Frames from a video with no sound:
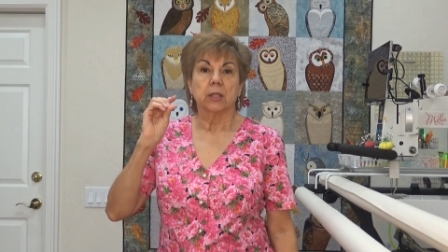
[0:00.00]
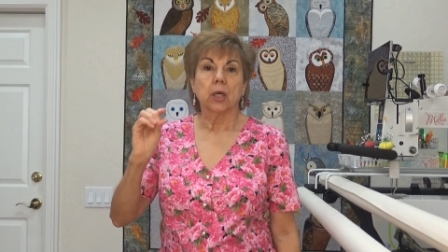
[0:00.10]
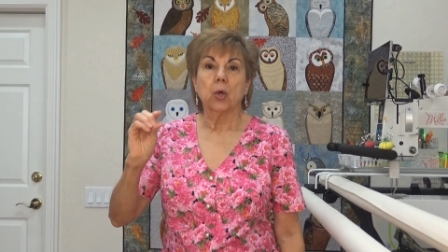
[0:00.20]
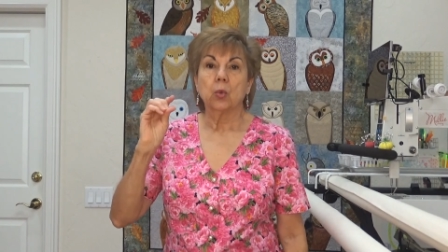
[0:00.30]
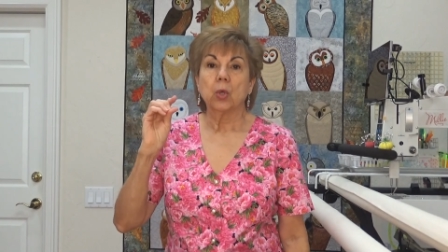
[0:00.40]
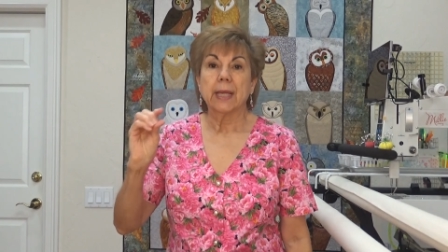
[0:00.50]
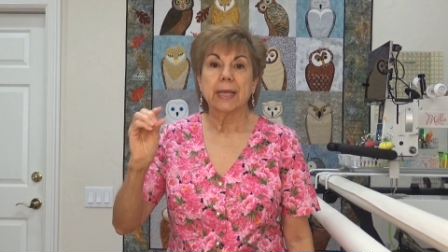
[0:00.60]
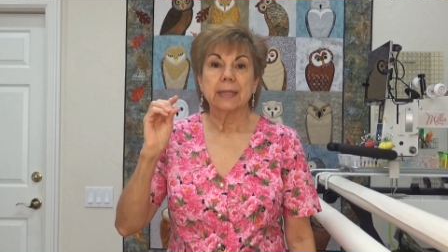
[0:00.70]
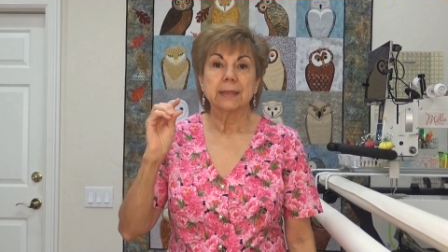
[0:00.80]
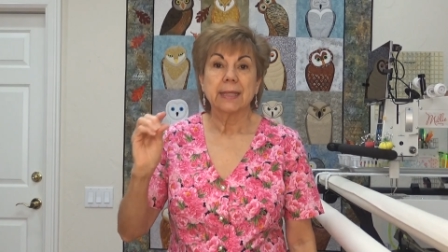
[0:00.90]
don't
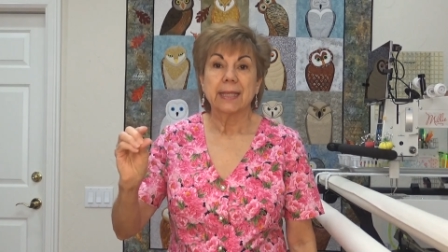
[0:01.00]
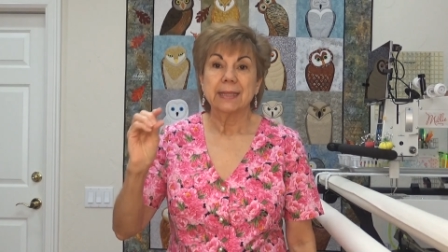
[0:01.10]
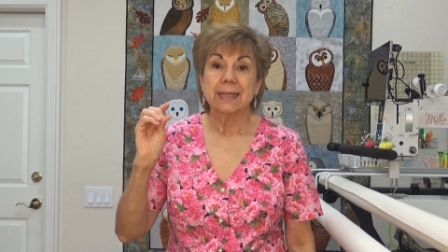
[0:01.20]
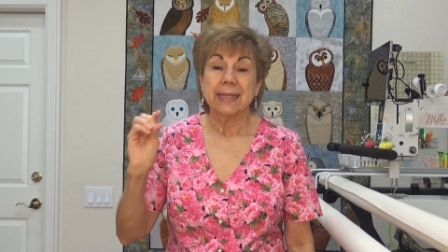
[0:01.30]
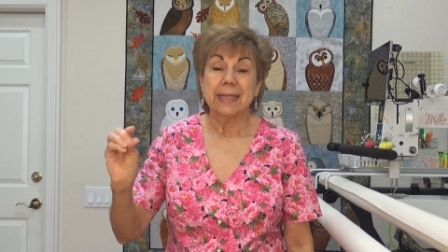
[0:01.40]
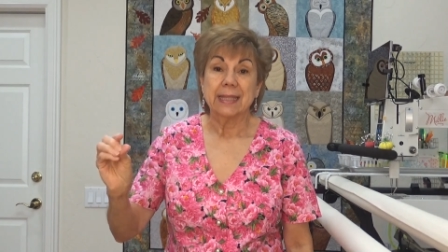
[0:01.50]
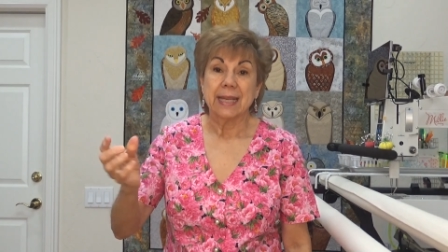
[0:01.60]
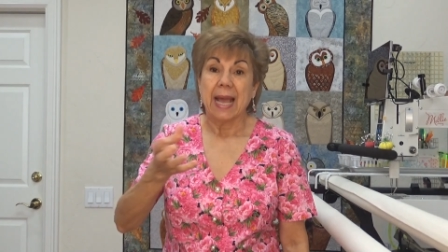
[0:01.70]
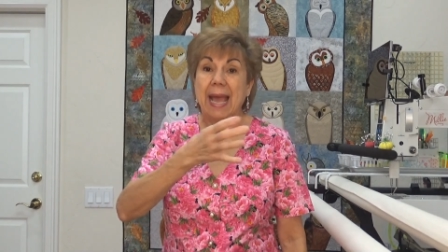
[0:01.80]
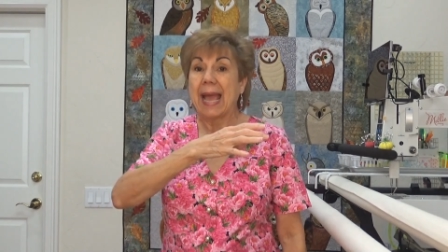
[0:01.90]
let Satan
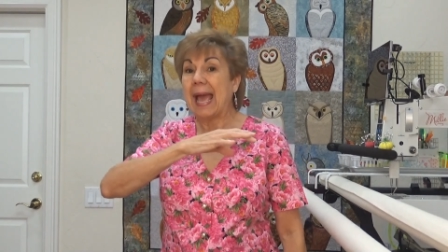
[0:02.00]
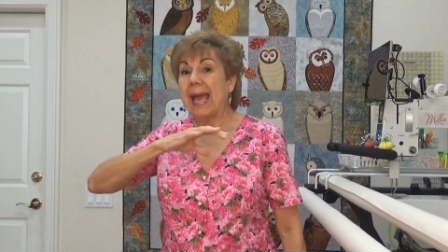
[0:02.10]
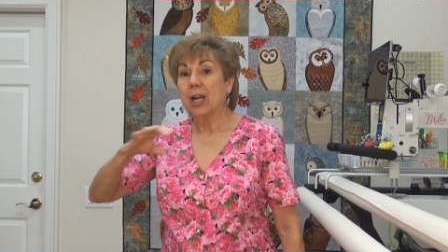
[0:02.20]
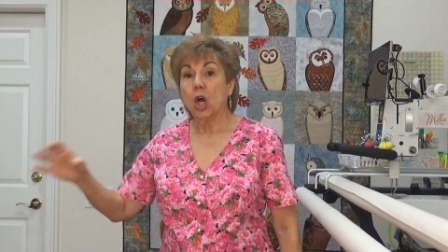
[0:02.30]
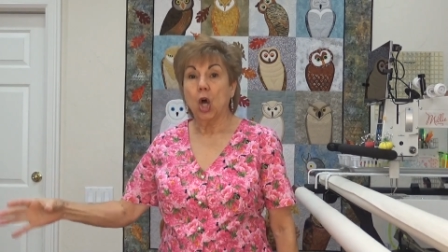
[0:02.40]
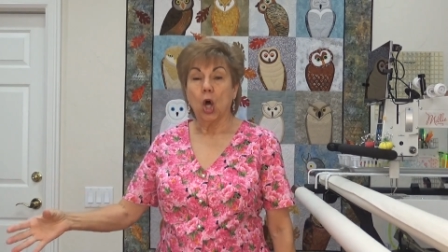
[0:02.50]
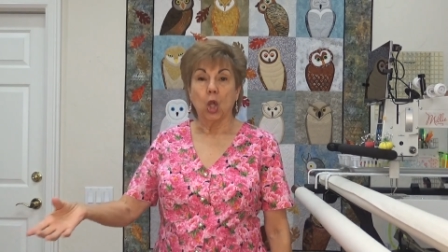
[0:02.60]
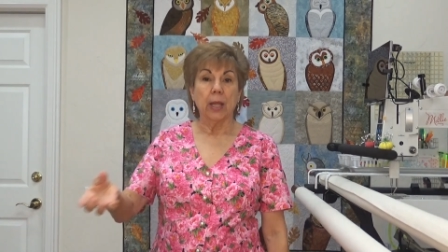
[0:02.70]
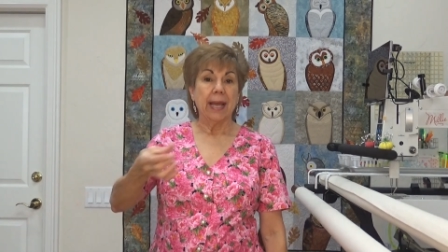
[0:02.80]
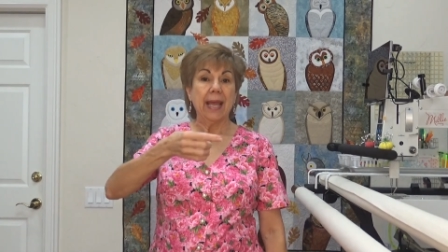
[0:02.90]
in at
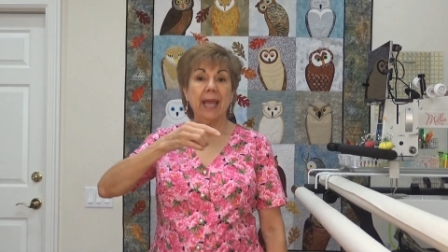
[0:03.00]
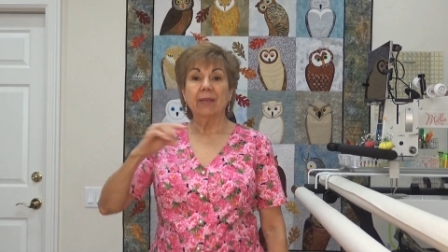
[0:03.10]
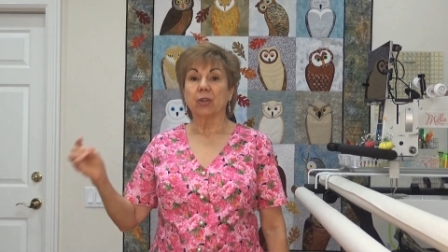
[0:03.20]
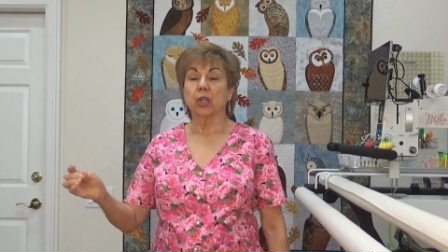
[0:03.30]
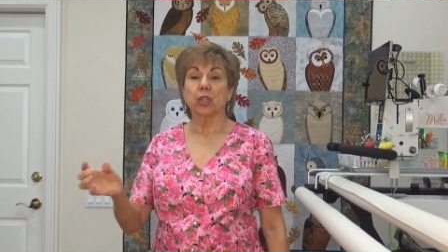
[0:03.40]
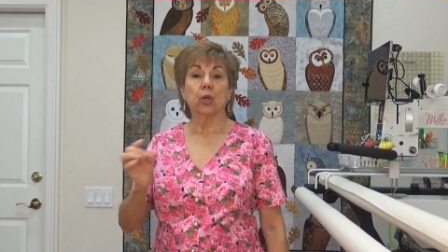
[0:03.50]
all, ever.